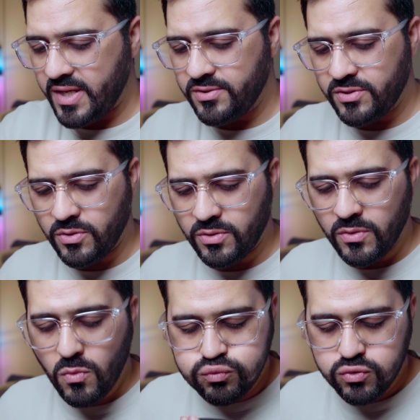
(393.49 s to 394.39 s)
So,
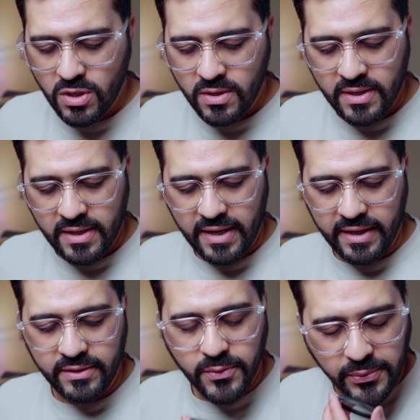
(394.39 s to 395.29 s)

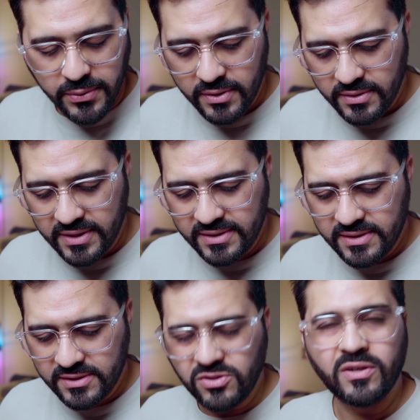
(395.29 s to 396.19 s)
and this
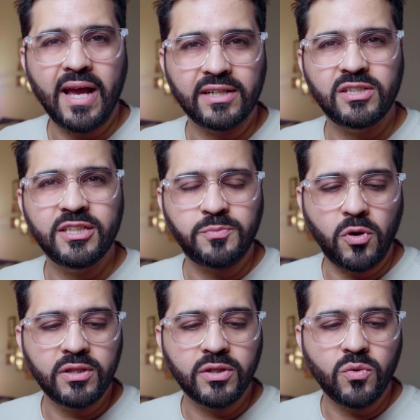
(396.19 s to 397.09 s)
does not actually
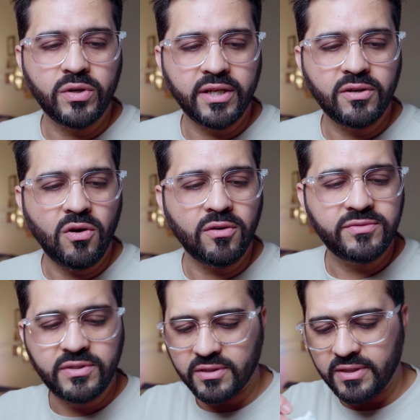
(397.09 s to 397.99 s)
spoil the coating
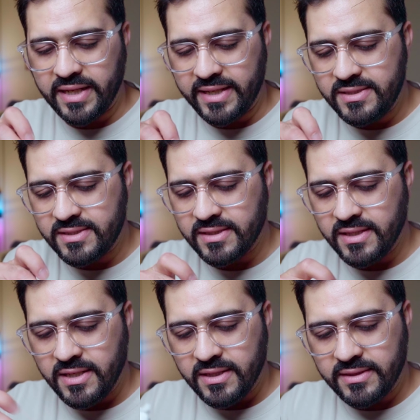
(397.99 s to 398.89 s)
of the lens
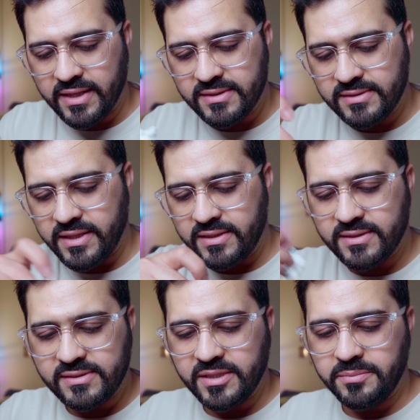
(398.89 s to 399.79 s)
that is there,
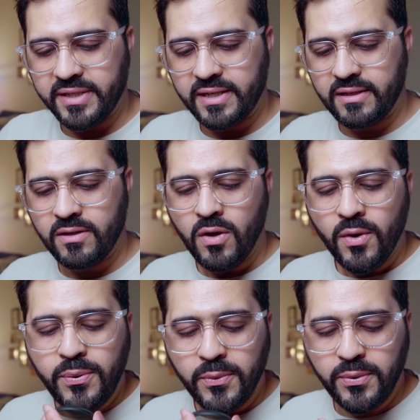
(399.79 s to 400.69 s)
the CPL
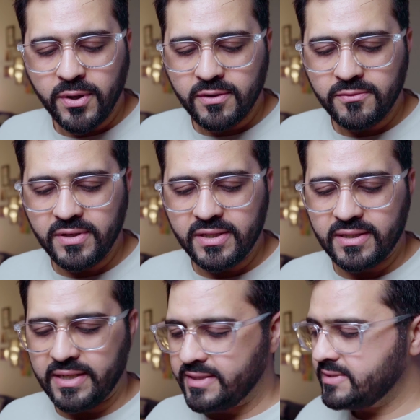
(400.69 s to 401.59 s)
filter
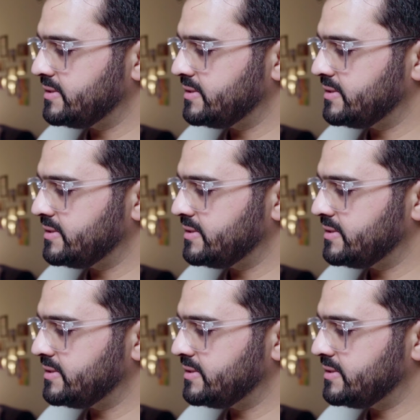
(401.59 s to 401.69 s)
lens.